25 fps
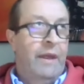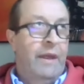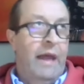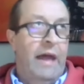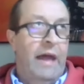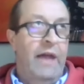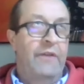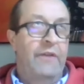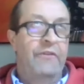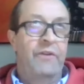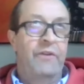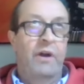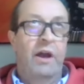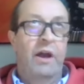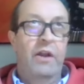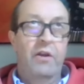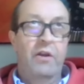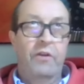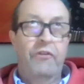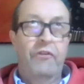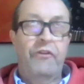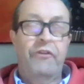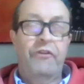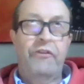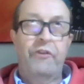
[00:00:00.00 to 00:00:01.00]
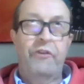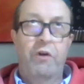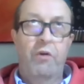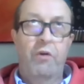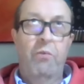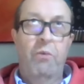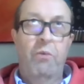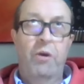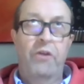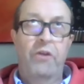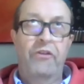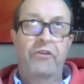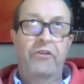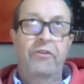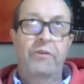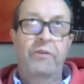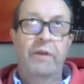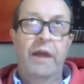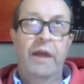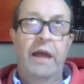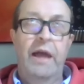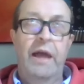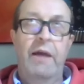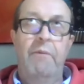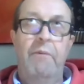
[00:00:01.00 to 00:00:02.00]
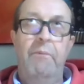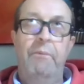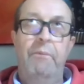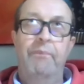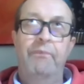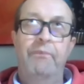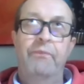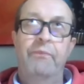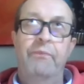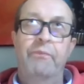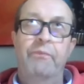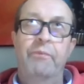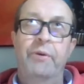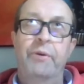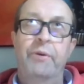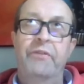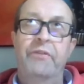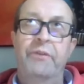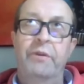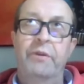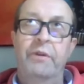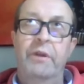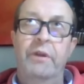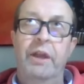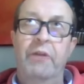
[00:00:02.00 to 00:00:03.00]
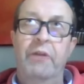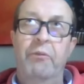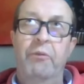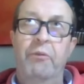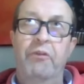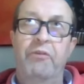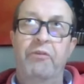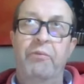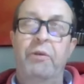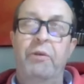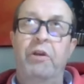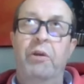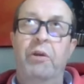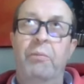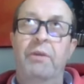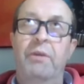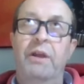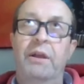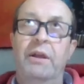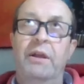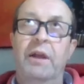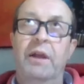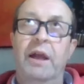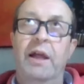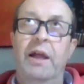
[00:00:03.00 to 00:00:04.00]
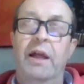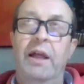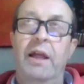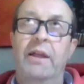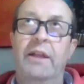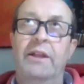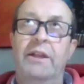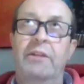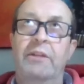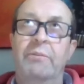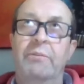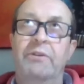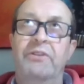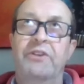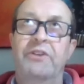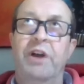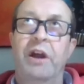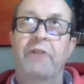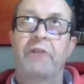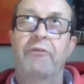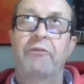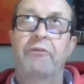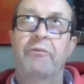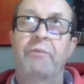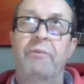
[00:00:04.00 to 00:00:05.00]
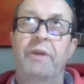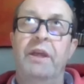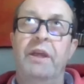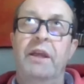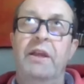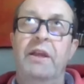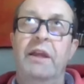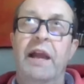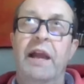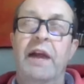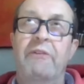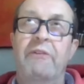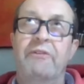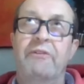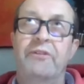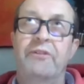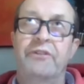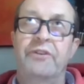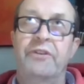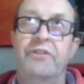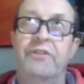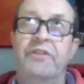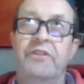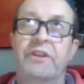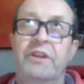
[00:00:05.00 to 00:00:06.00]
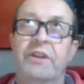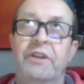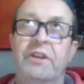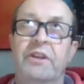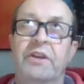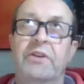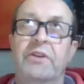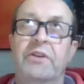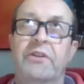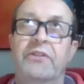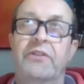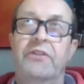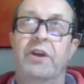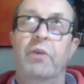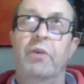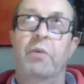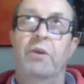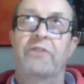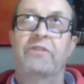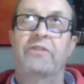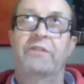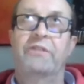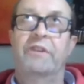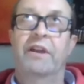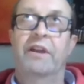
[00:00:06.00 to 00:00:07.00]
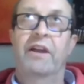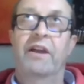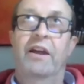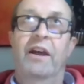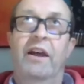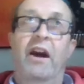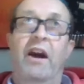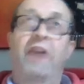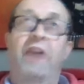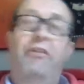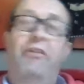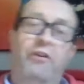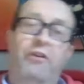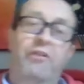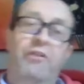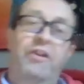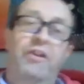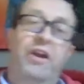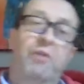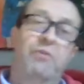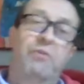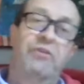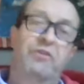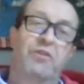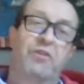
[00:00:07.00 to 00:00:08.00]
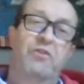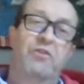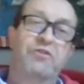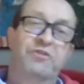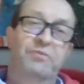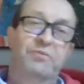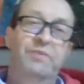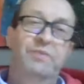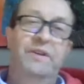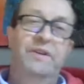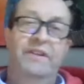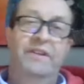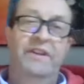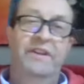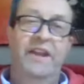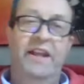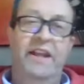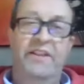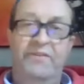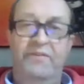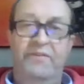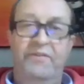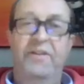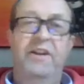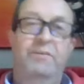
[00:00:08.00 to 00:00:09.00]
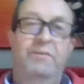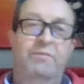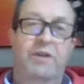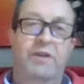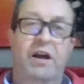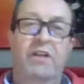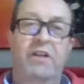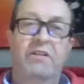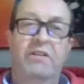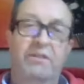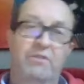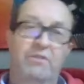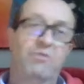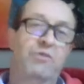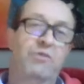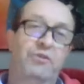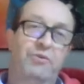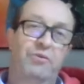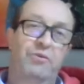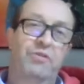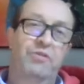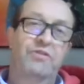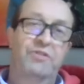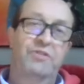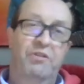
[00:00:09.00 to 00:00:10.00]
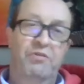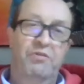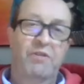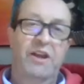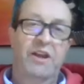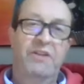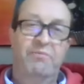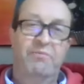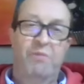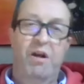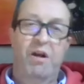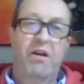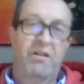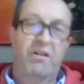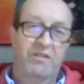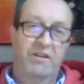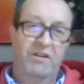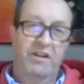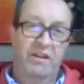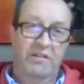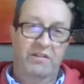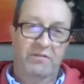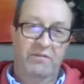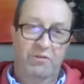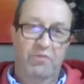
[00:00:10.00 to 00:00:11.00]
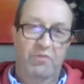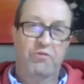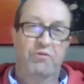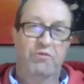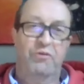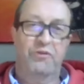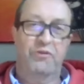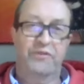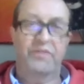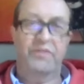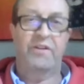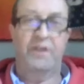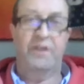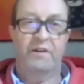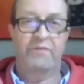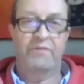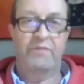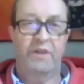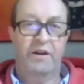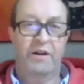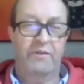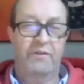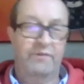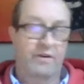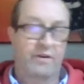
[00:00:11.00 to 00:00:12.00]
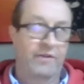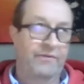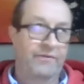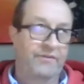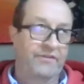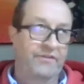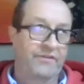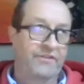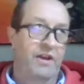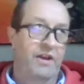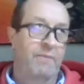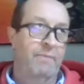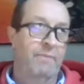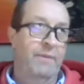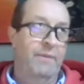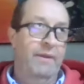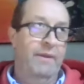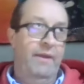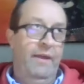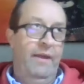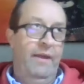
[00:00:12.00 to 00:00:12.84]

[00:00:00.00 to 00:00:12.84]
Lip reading: And I learned so much, but it was becoming a little bit tired for me after 13 years. I thought I was going to be the next Philip Kotler, who's one of the great marketing gurus of the time.